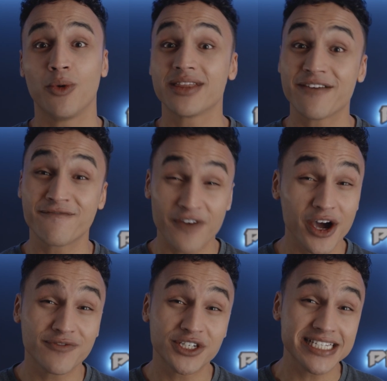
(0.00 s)
with a
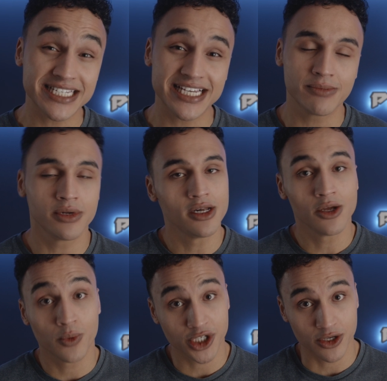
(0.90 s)
5G SIM,
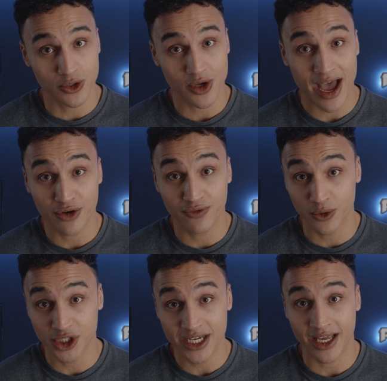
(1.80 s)
which can also handle
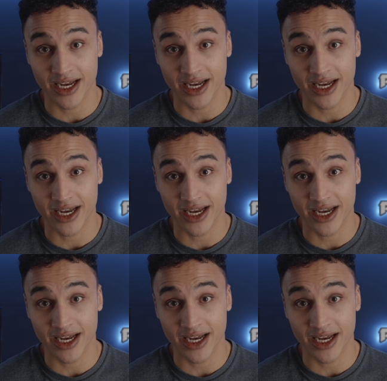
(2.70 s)
4G